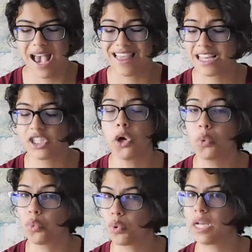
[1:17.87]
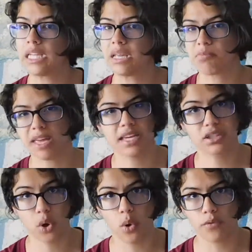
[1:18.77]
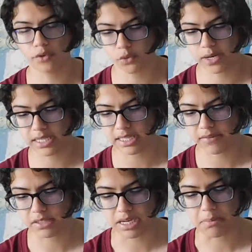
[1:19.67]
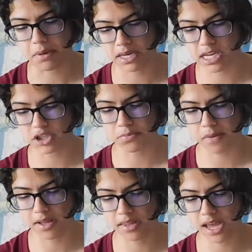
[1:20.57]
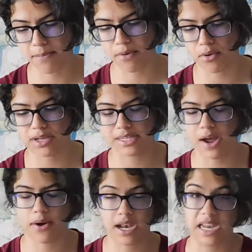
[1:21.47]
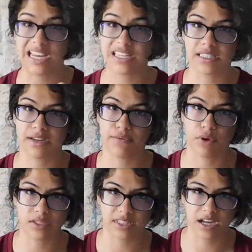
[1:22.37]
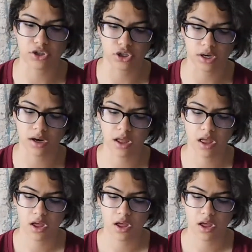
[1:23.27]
That's a really big goal for 2017, but each month I broke it down in like a different section.